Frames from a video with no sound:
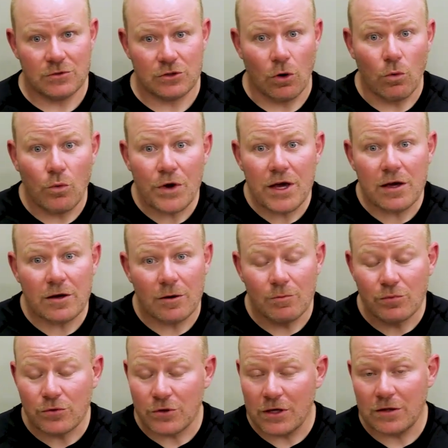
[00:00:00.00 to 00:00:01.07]
So we
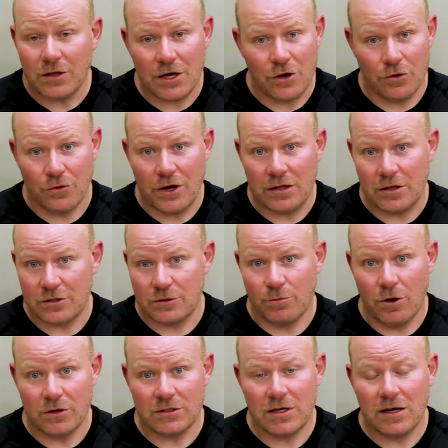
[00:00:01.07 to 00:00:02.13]
completely agree that
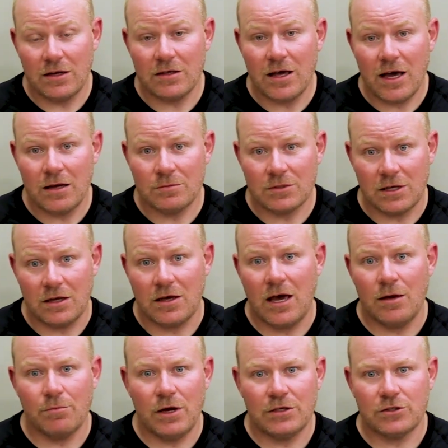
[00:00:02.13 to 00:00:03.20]
small-sided games and a
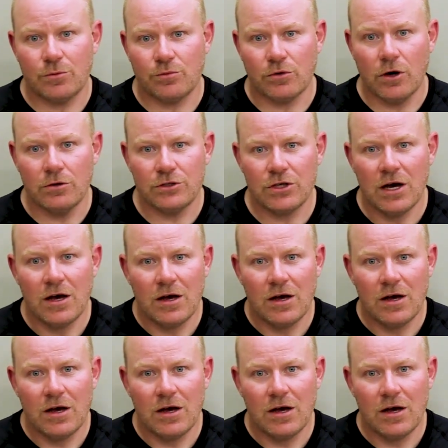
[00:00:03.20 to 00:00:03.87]
game-based approach